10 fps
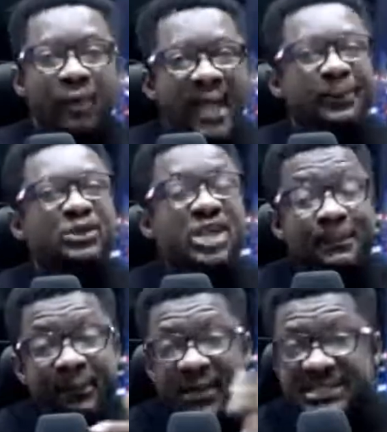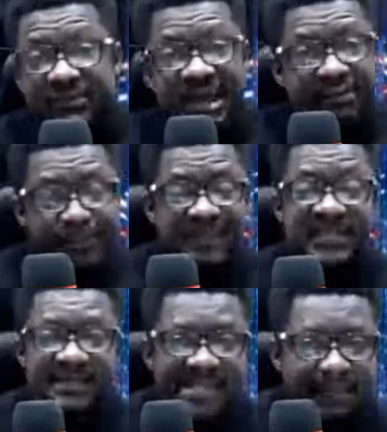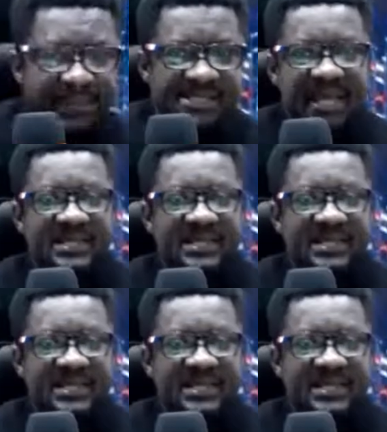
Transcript: But some parents even are repeating the same mistakes.